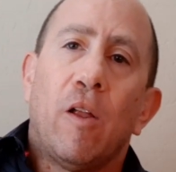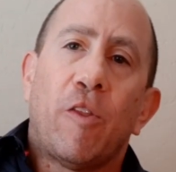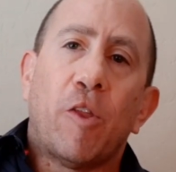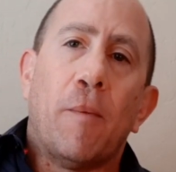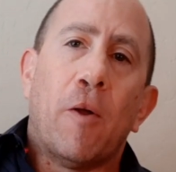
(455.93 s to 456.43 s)

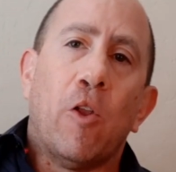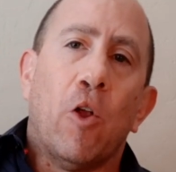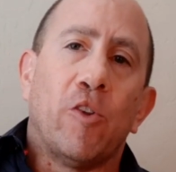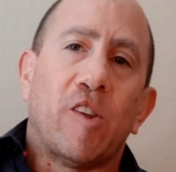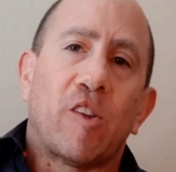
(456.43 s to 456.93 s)
Thumb on the
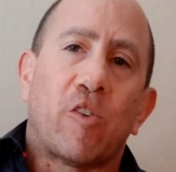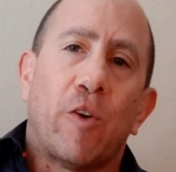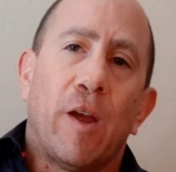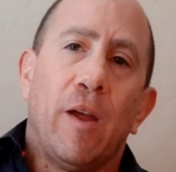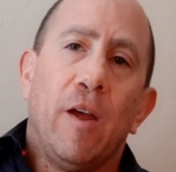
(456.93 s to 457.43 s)
low 6th
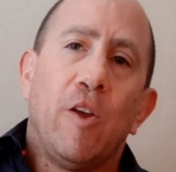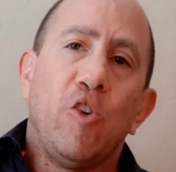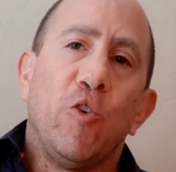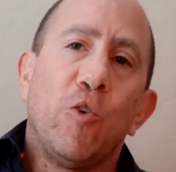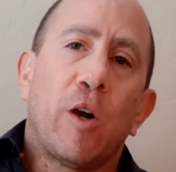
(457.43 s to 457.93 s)
string.
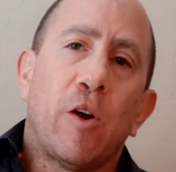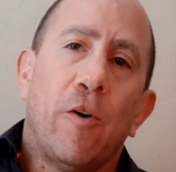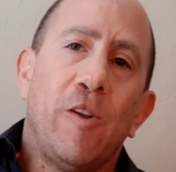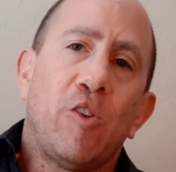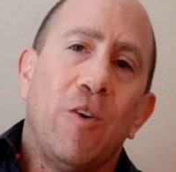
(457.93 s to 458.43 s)
You are
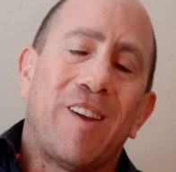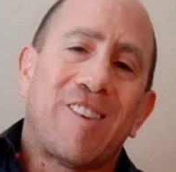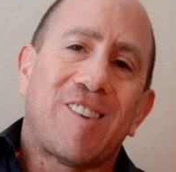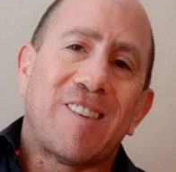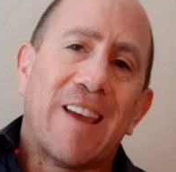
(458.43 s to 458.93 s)
going to
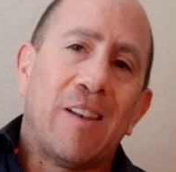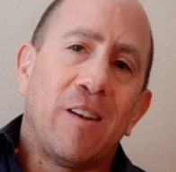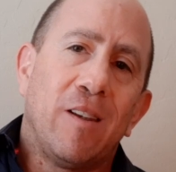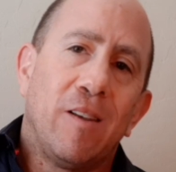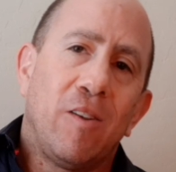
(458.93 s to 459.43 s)

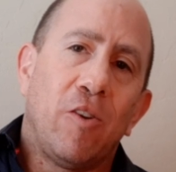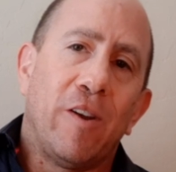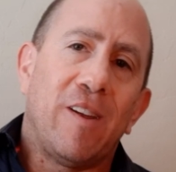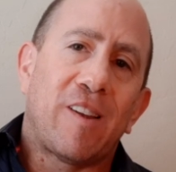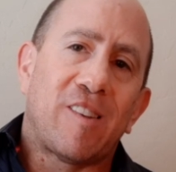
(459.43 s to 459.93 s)
extend your